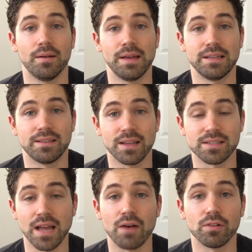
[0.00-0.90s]
it
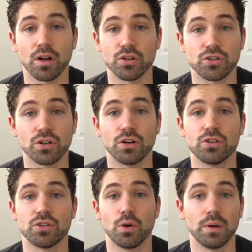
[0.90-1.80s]
doesn't have a lot of sugar,
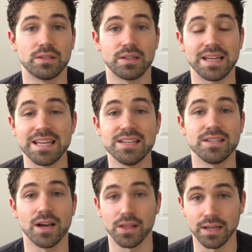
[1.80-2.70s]
so it's
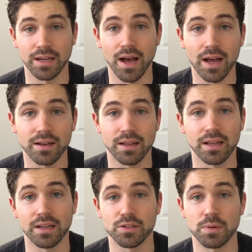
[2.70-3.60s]
easy on the gut,
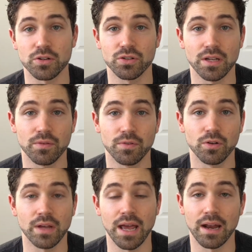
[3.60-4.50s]
especially if
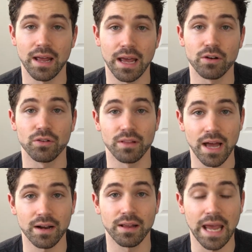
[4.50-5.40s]
you can't
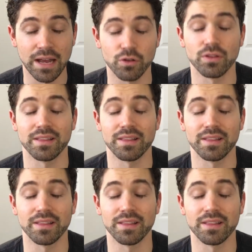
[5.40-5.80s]
handle the